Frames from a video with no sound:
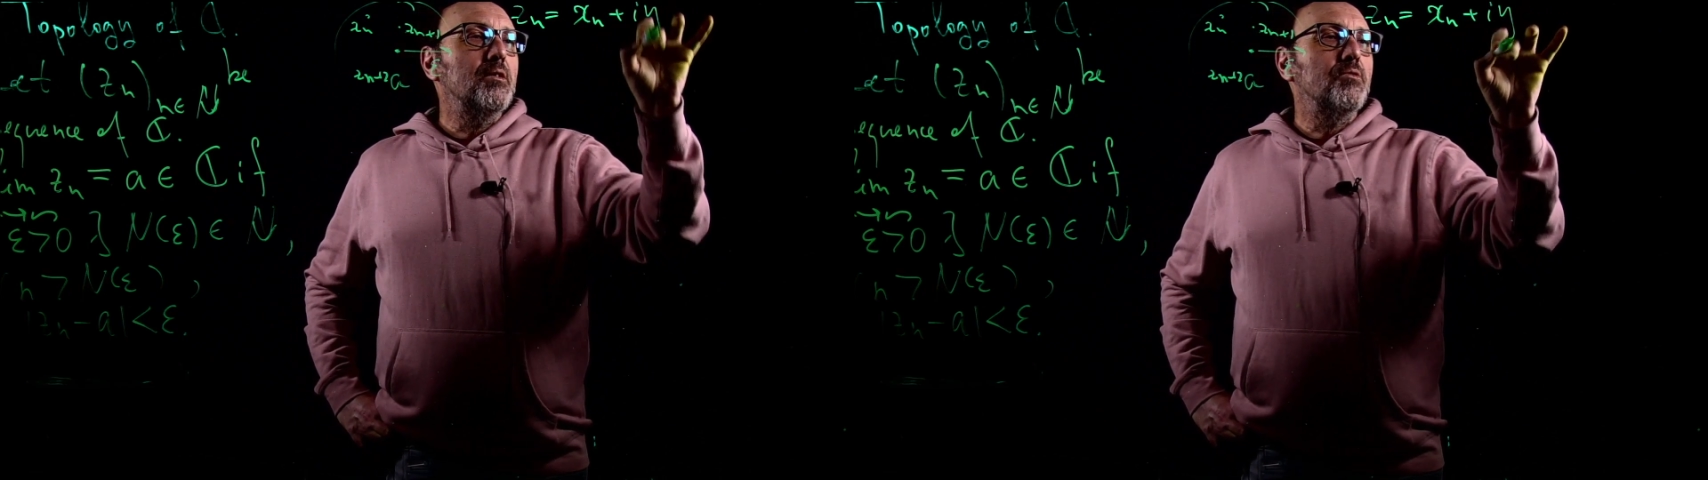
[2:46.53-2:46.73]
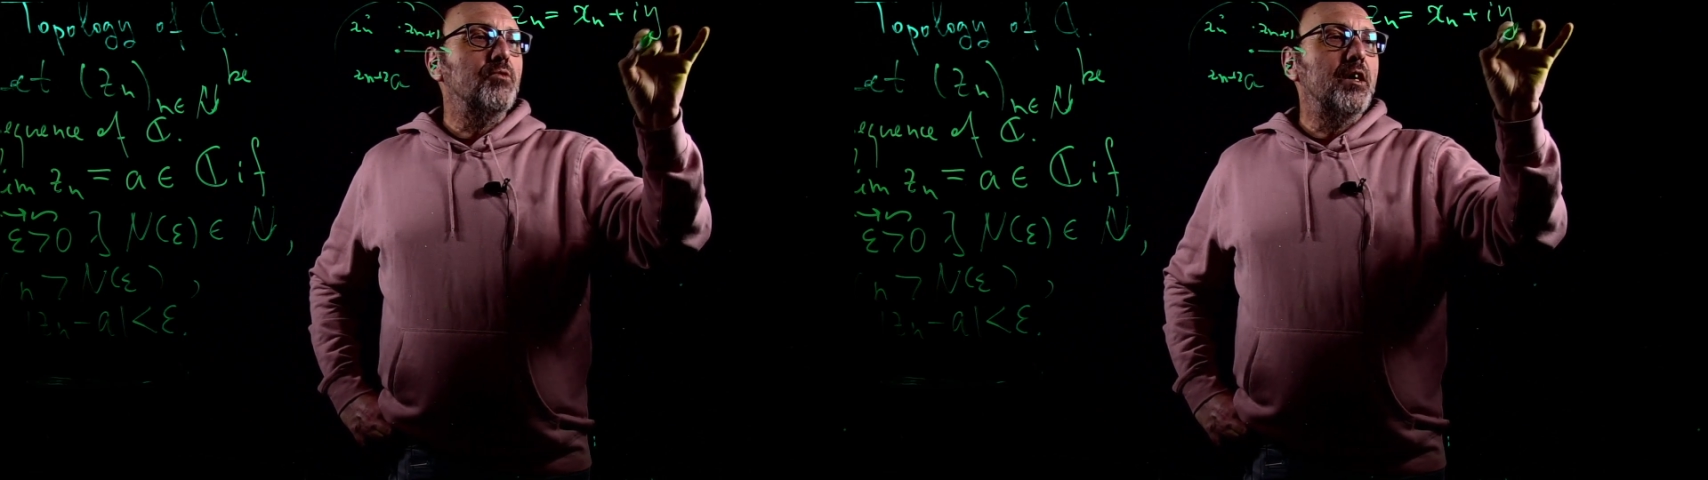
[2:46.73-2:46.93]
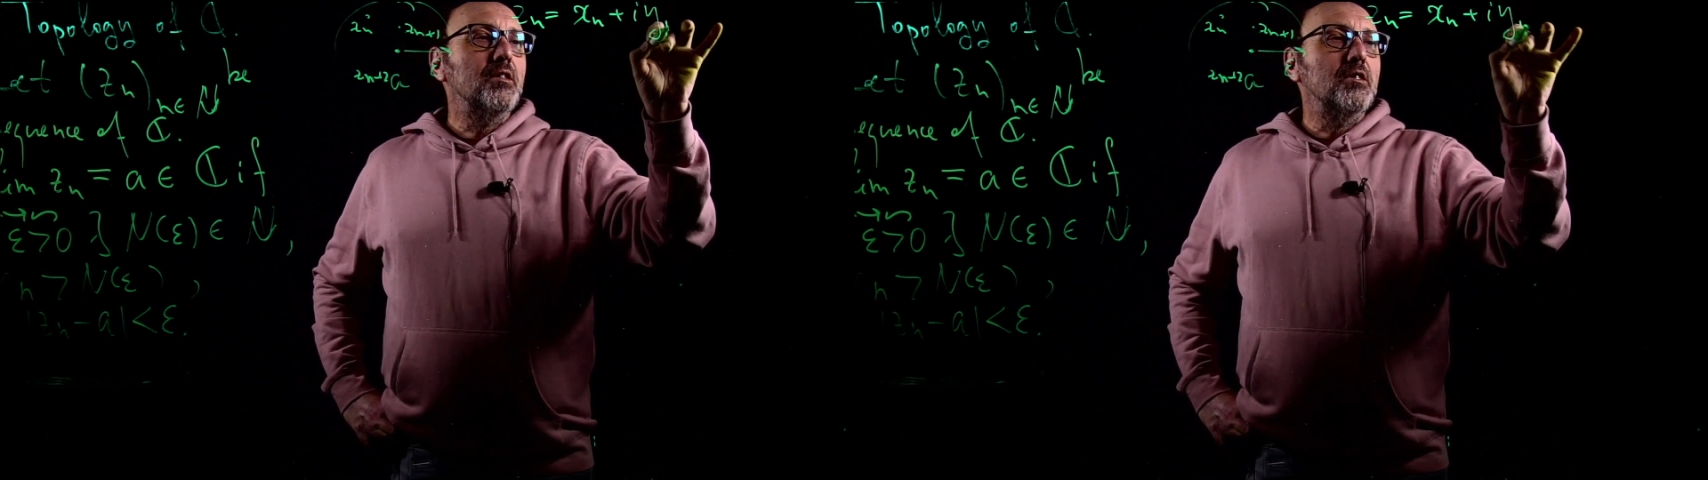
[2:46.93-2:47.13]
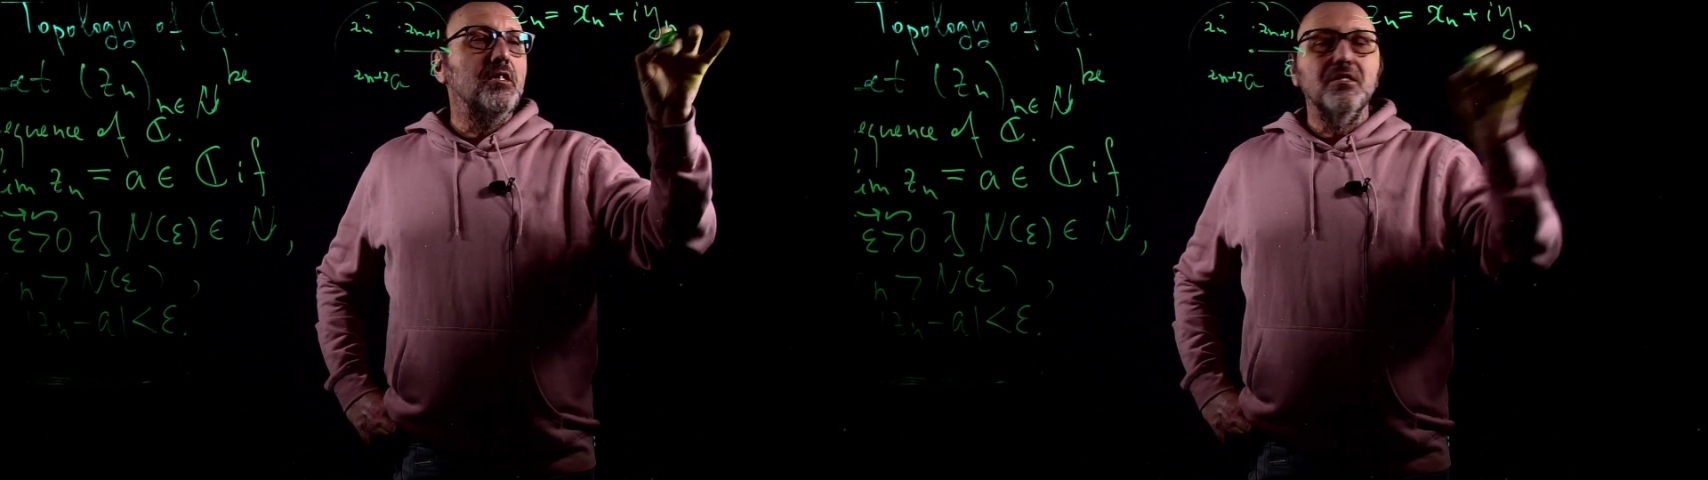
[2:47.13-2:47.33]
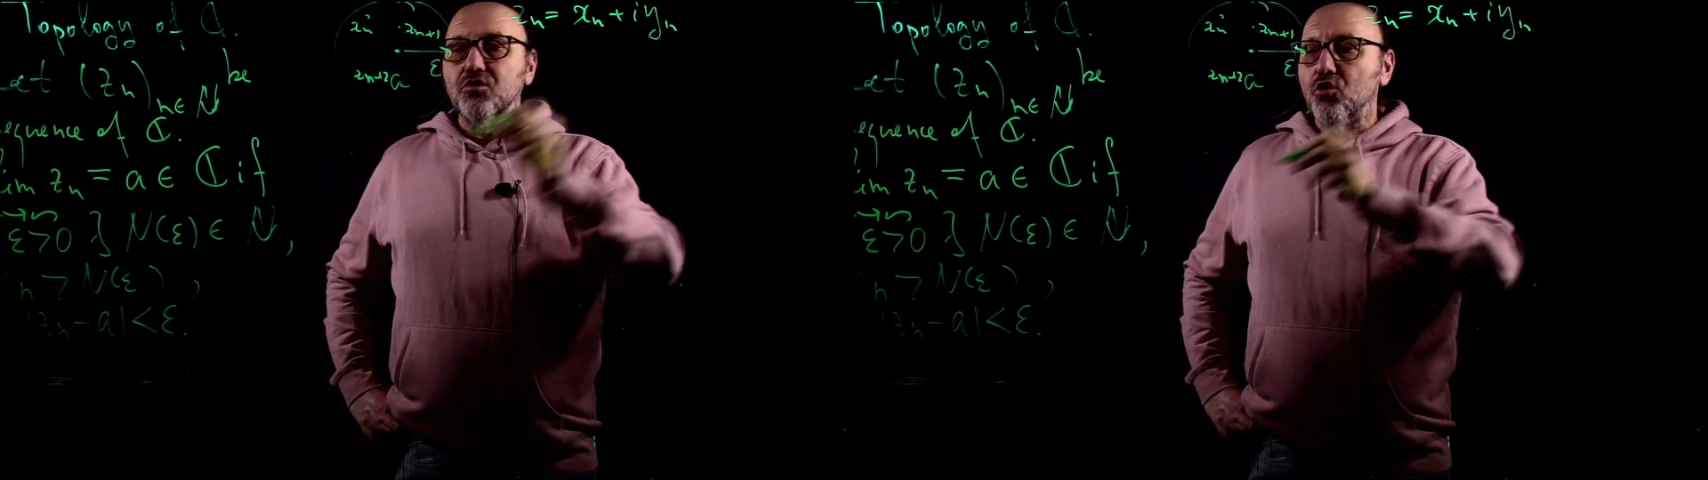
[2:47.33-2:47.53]
then
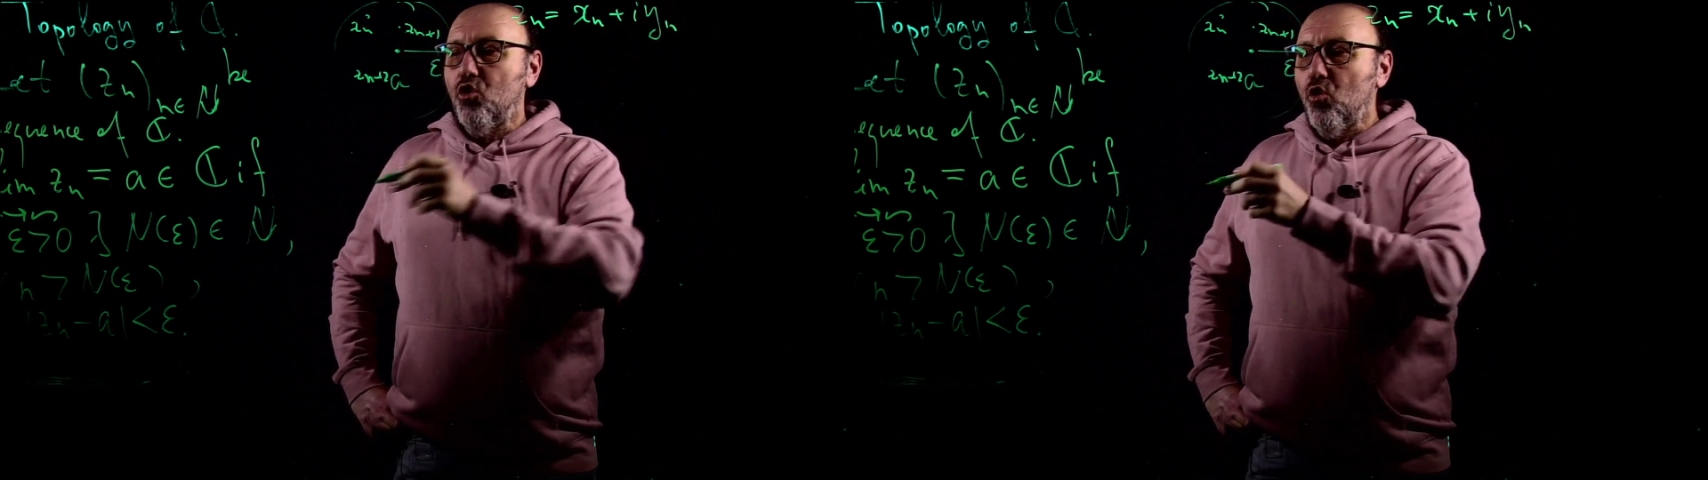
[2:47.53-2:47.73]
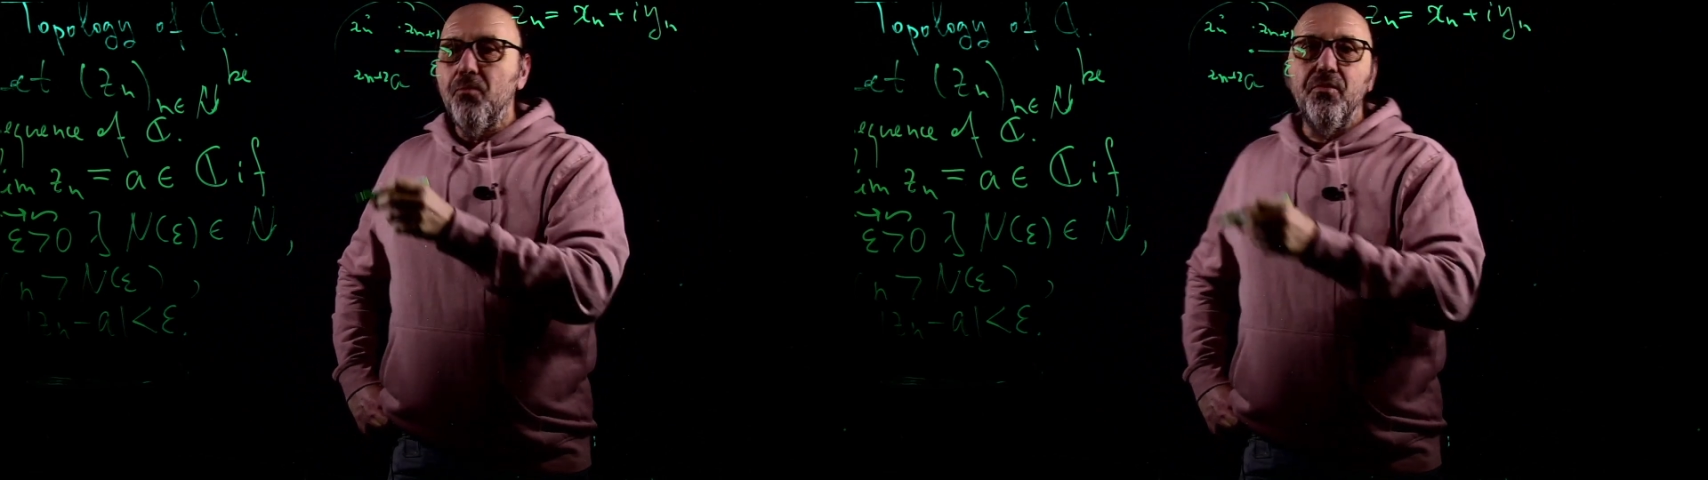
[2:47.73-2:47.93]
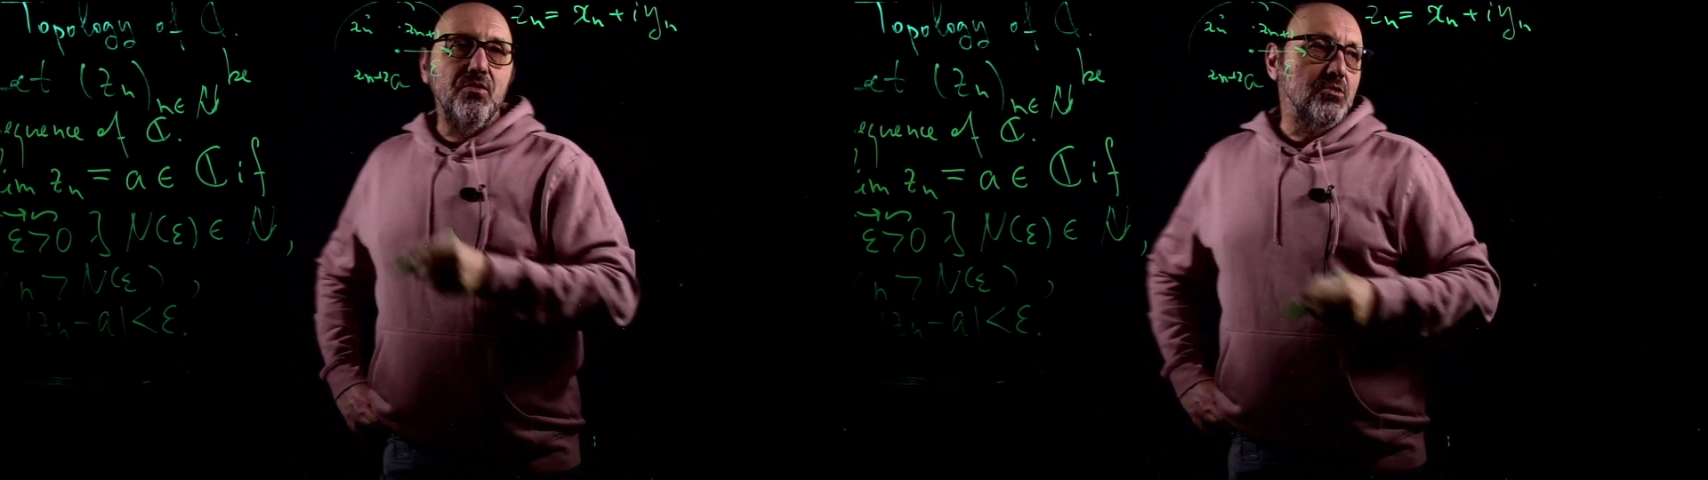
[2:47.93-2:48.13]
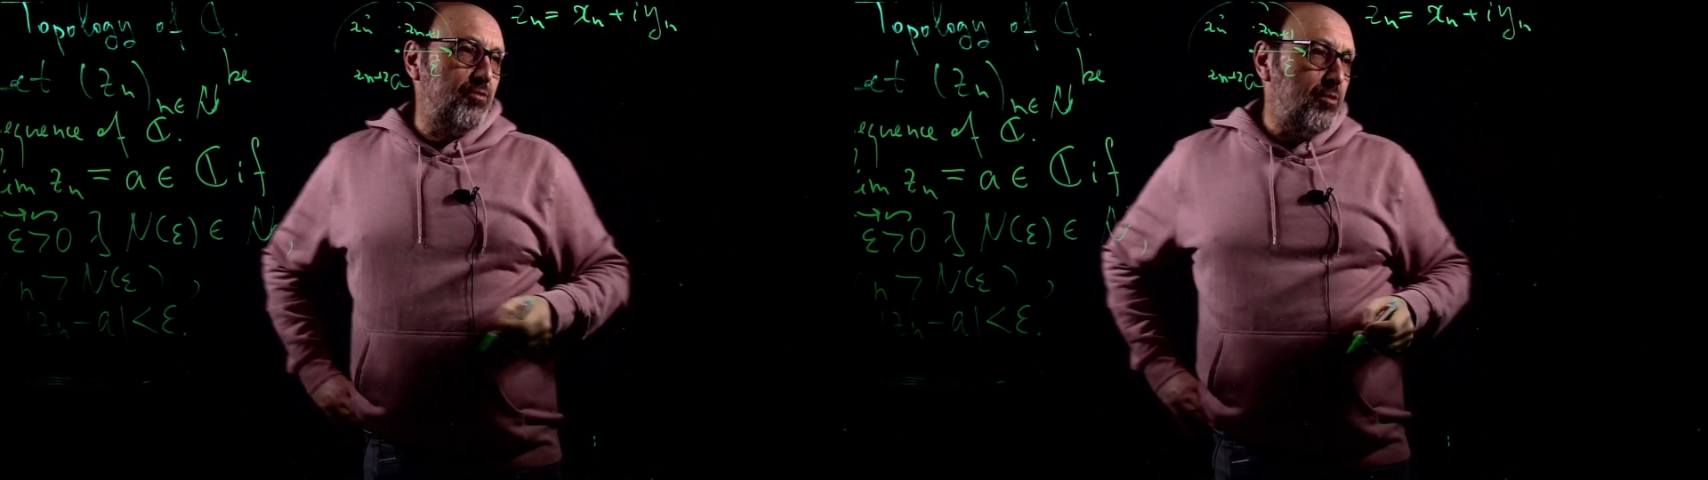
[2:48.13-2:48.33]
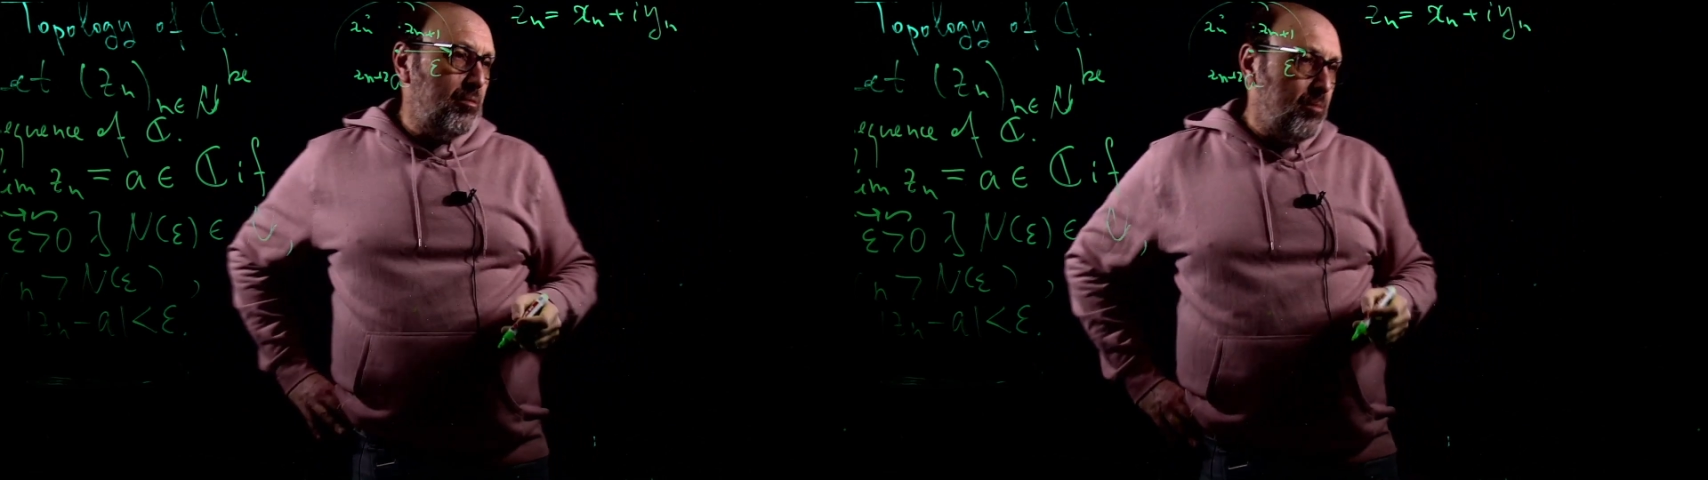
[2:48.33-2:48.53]
it's obvious from